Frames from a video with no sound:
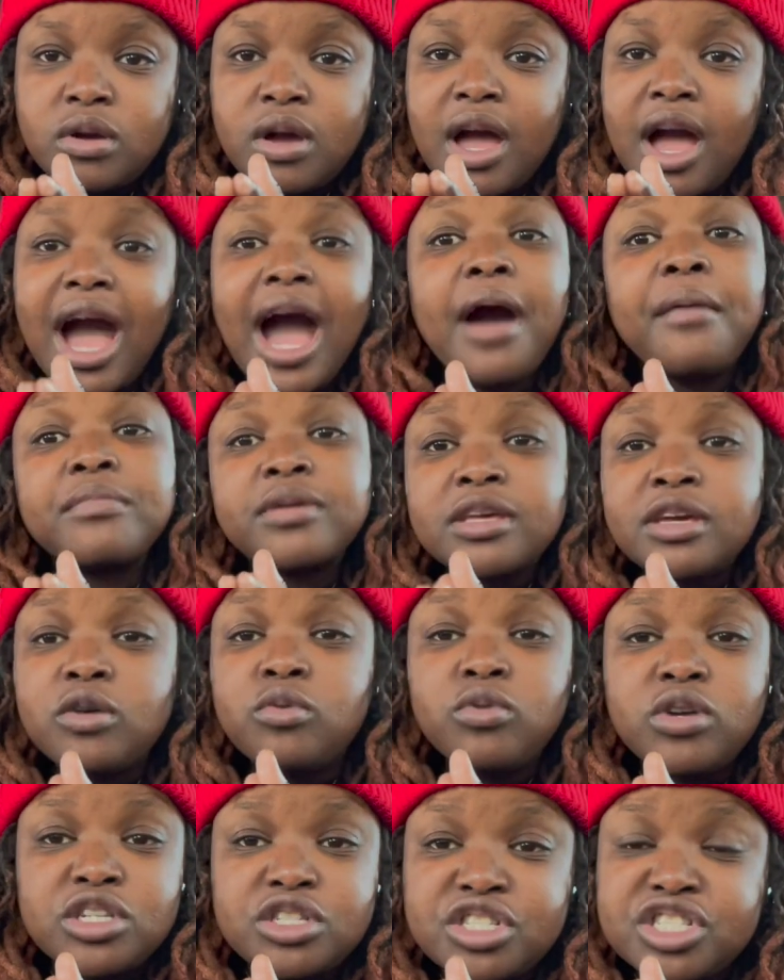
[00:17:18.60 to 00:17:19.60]
I'm here
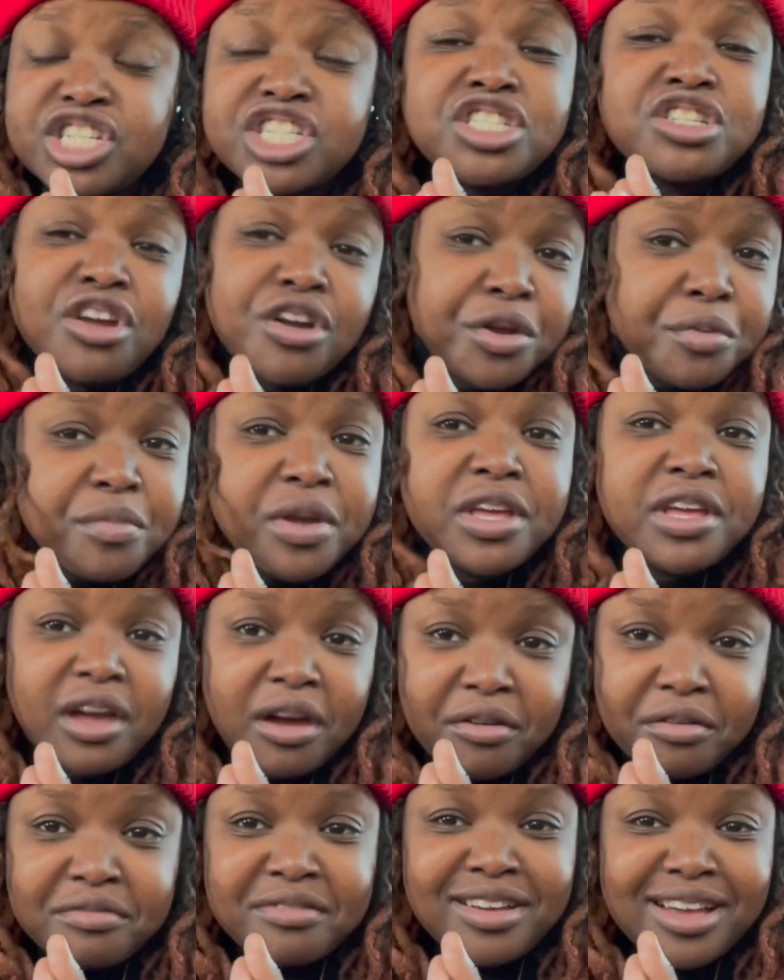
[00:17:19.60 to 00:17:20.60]
with you. Just turn me
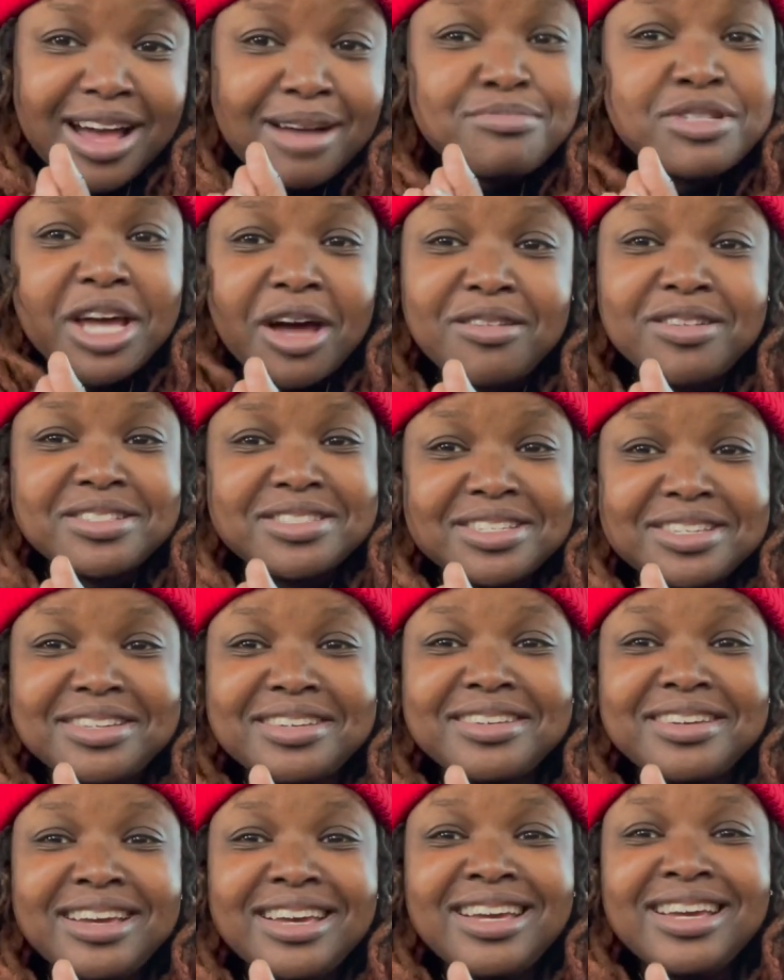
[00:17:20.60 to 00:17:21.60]
on. I'm talking to
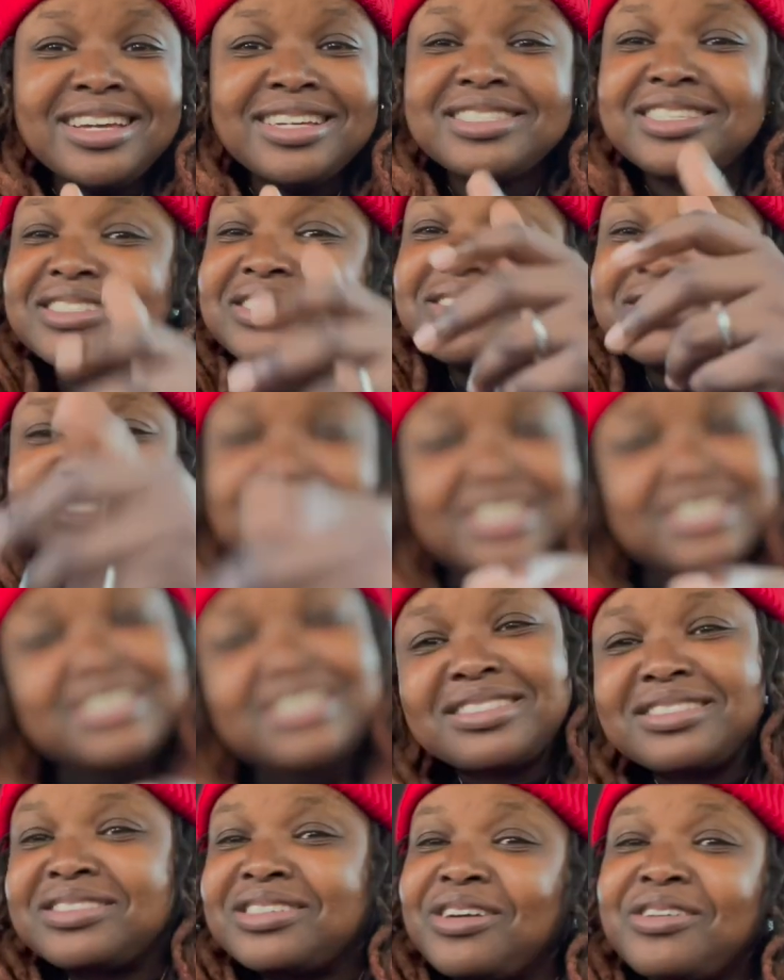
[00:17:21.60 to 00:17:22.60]
you. Just
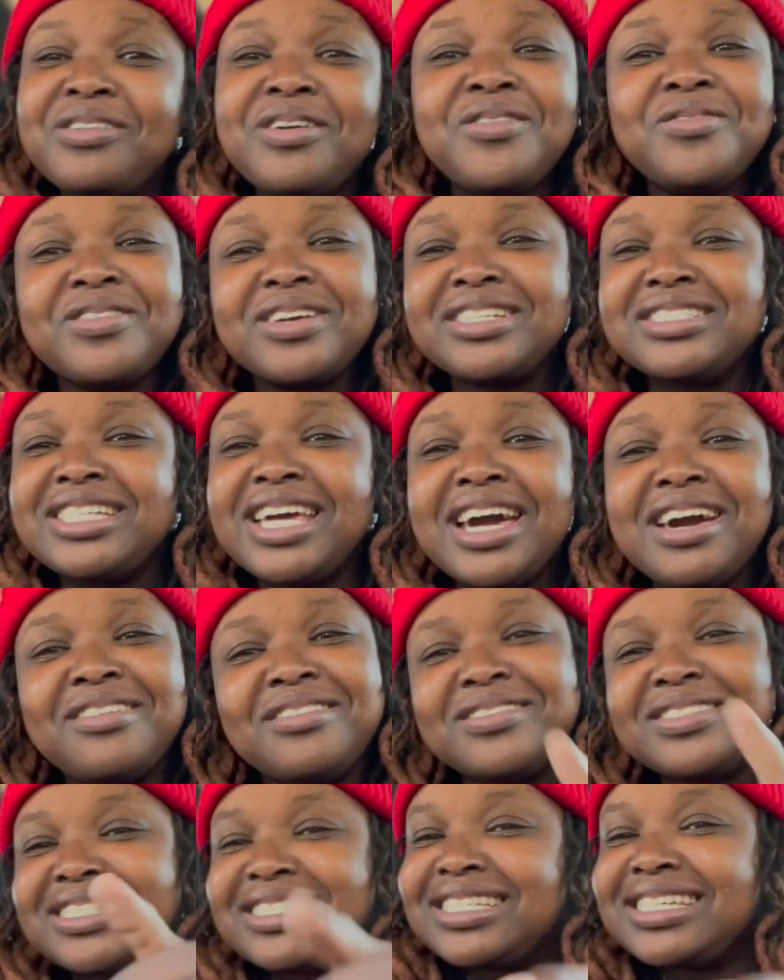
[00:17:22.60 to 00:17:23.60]
turn on the
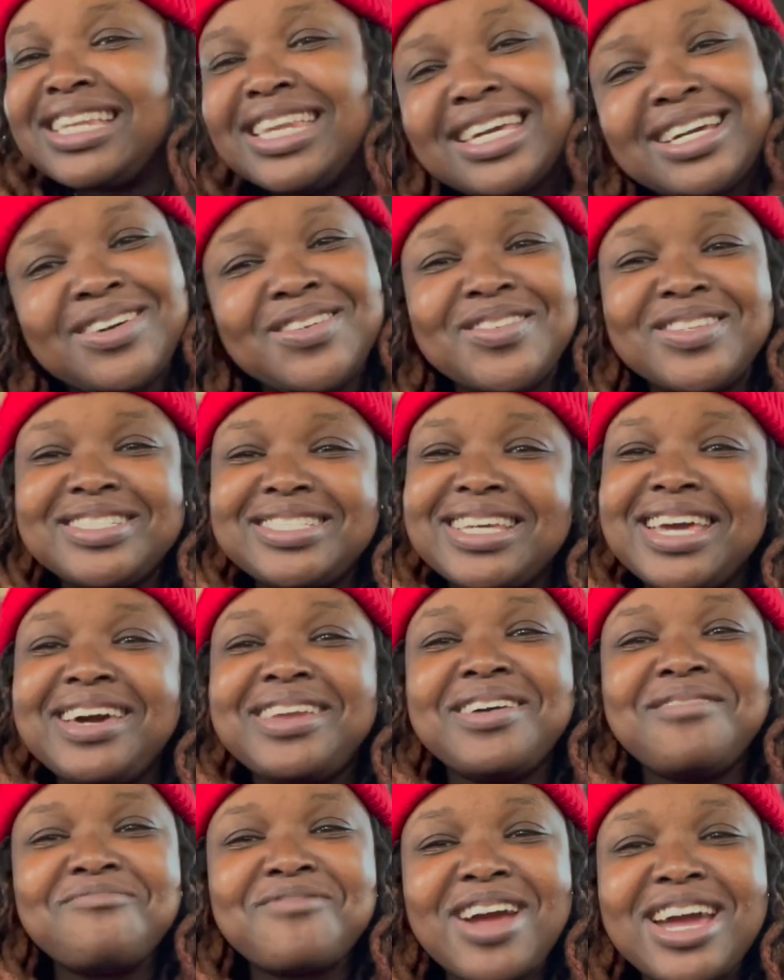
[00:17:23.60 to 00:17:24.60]
channel. Just click on the
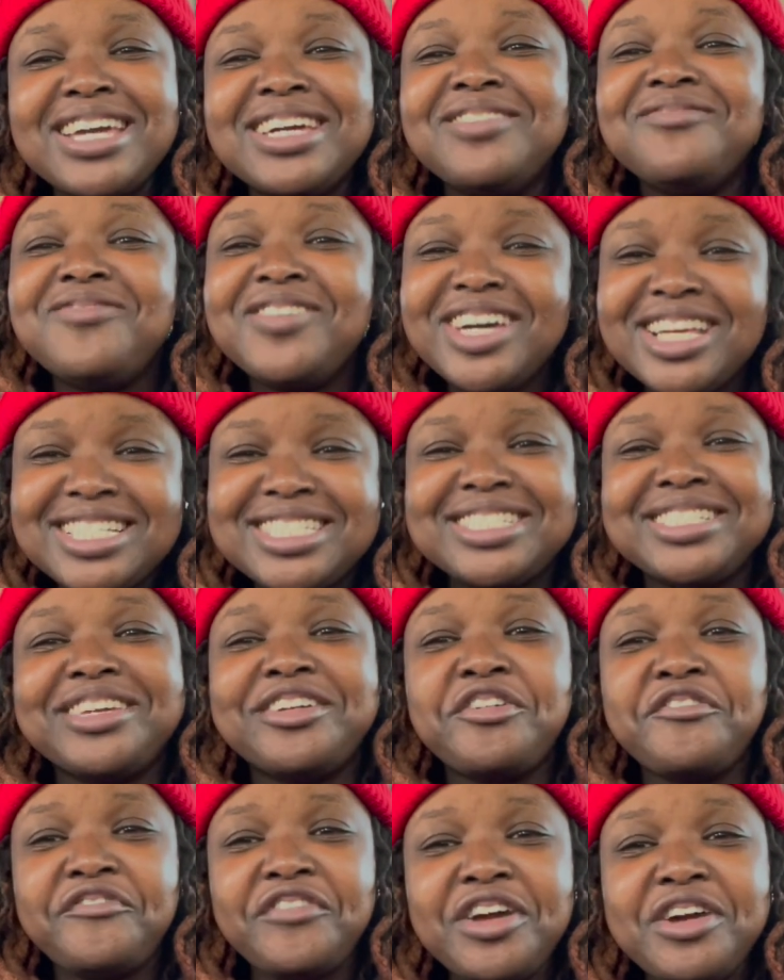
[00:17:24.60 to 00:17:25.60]
channel. I'm right here with you.
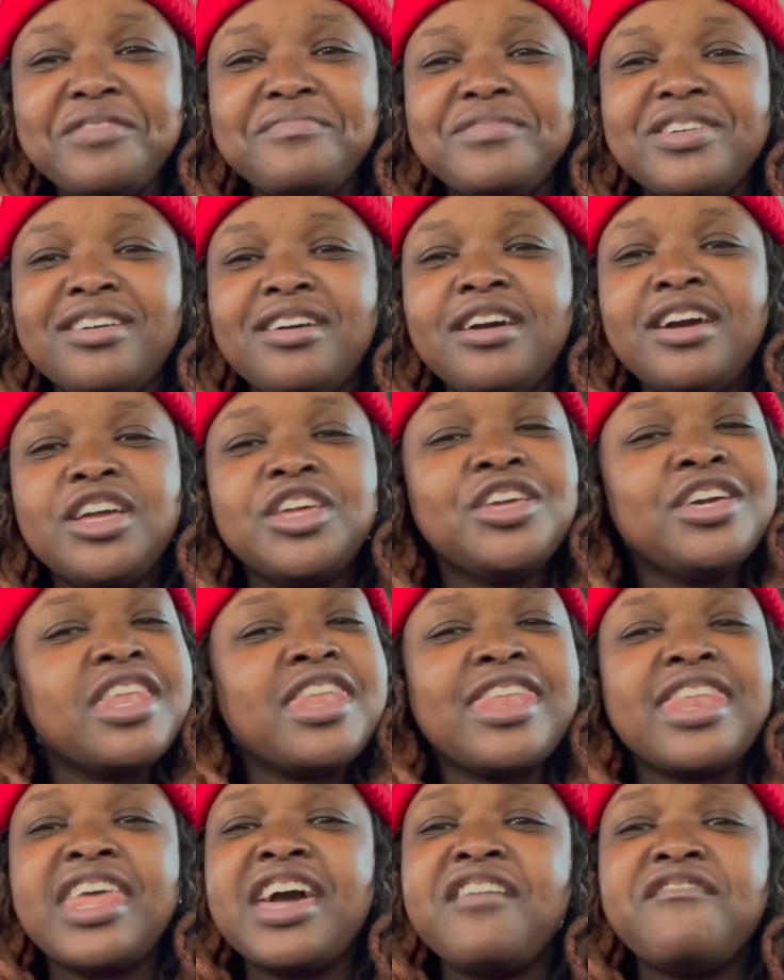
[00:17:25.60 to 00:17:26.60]
You feel me? You're
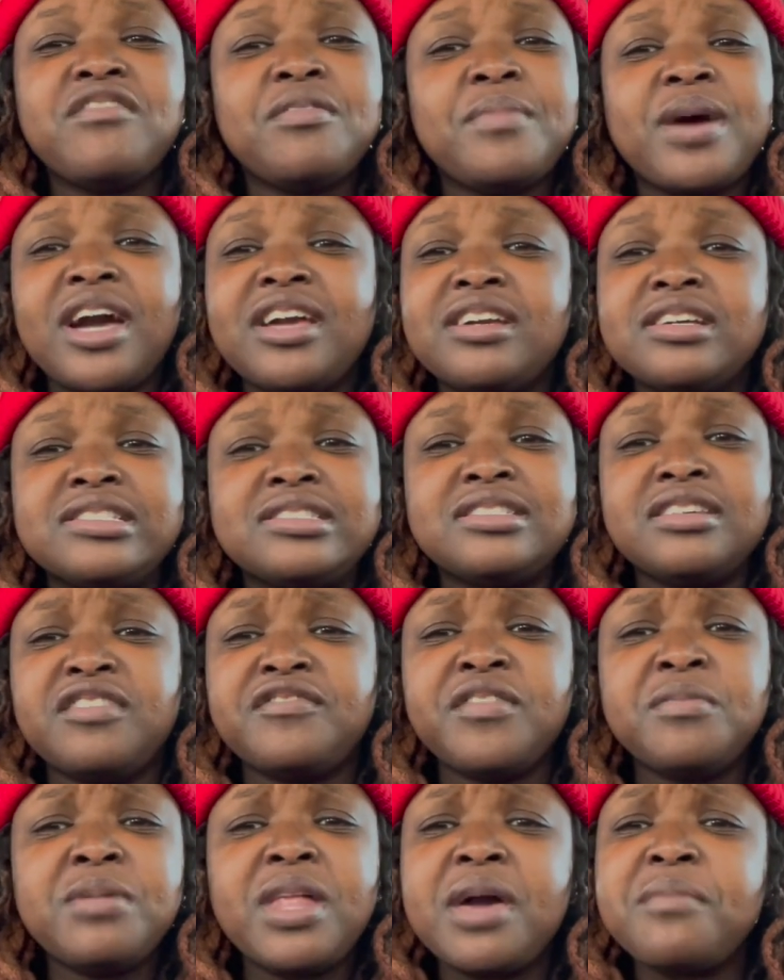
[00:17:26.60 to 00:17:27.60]
never by
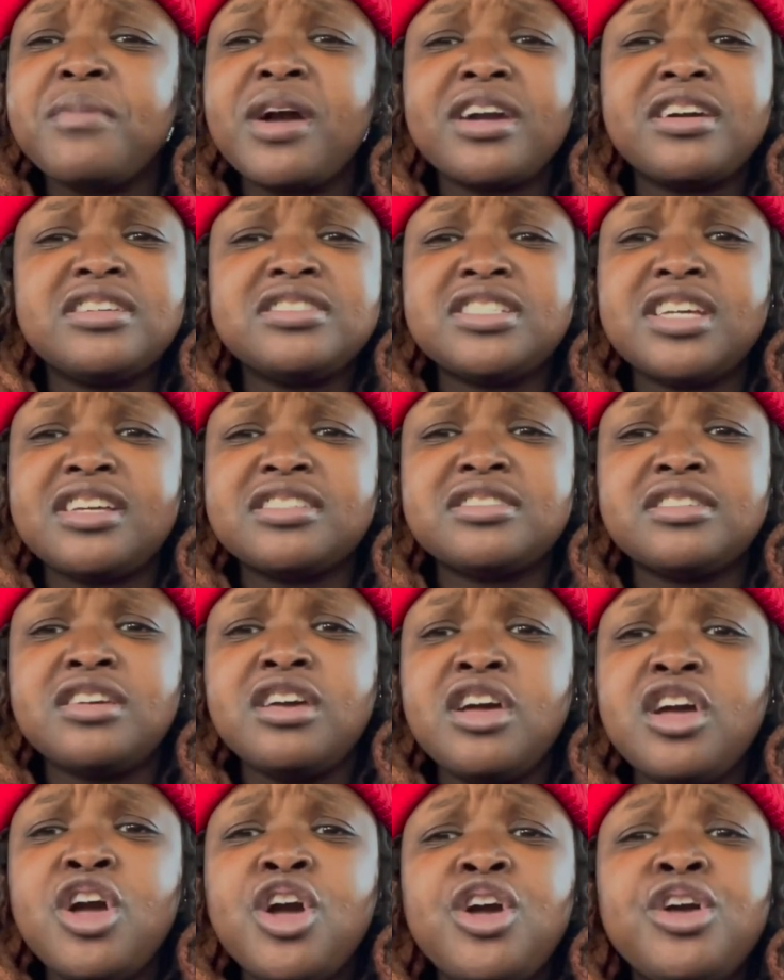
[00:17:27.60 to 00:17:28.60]
yourself. I'm like Michael Jackson.
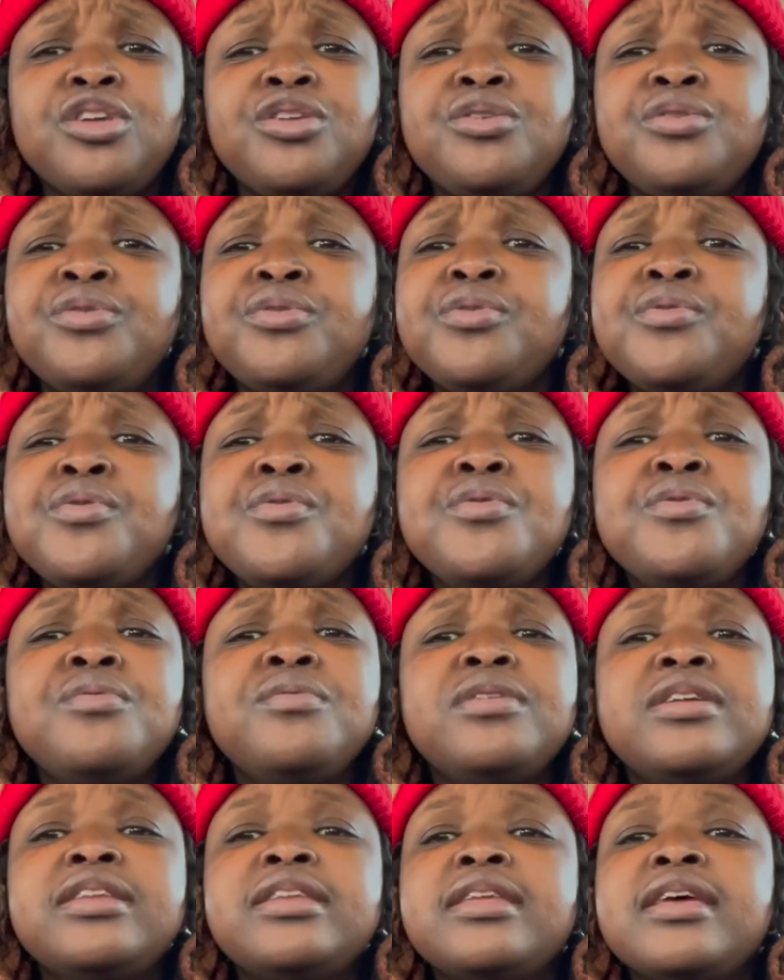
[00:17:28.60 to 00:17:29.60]

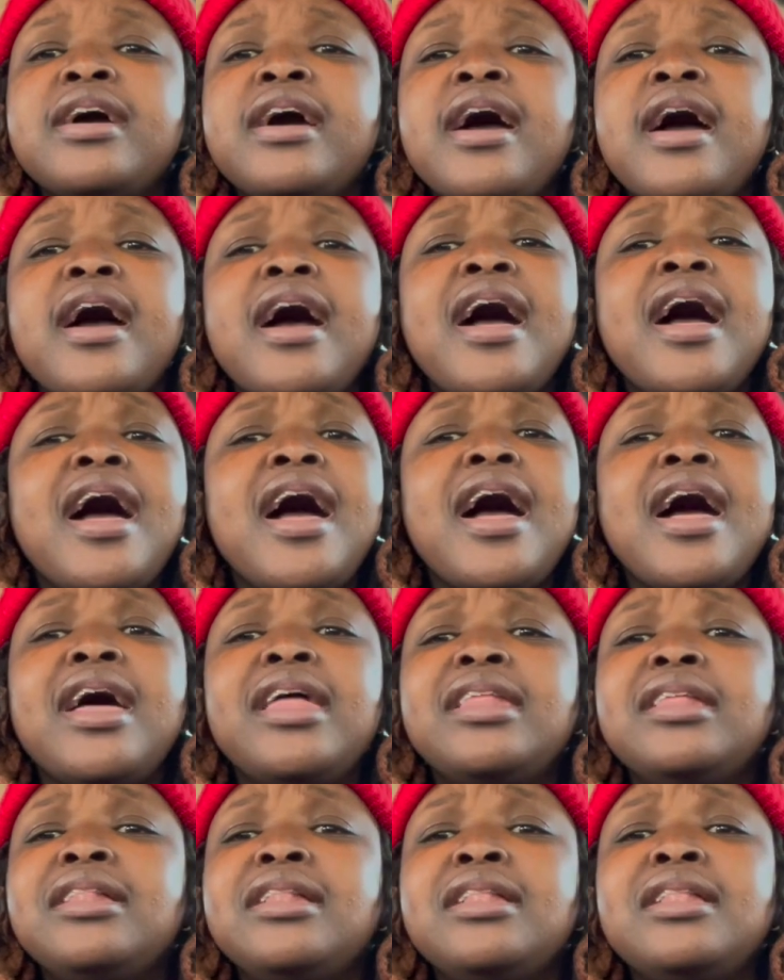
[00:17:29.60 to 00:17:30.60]
You and I
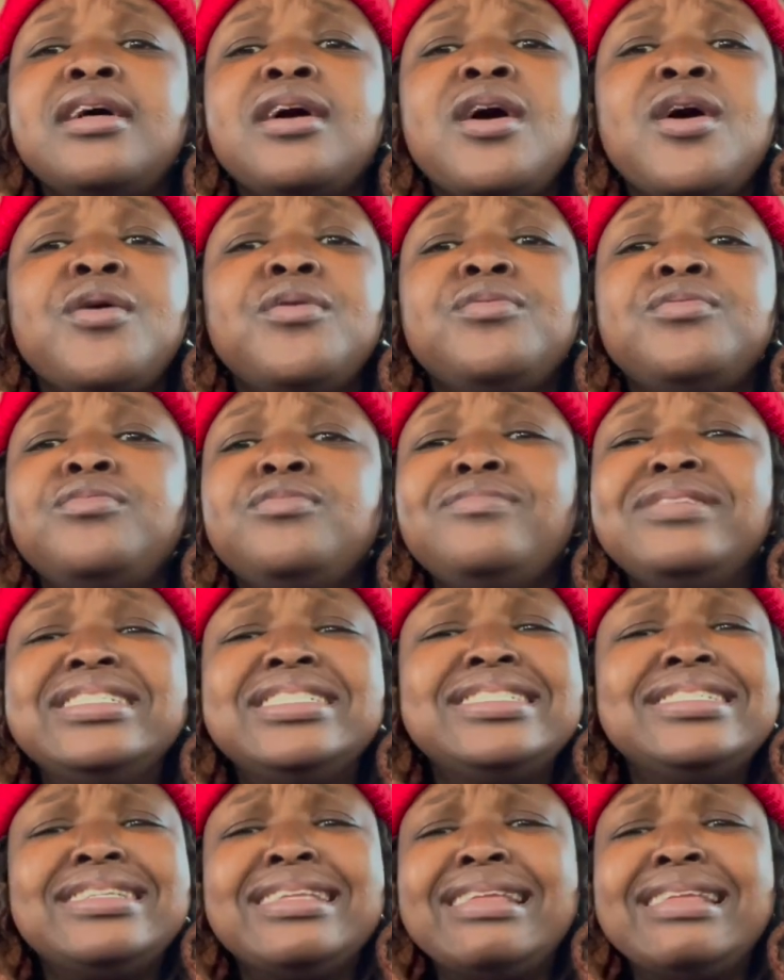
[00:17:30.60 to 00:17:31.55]
alone.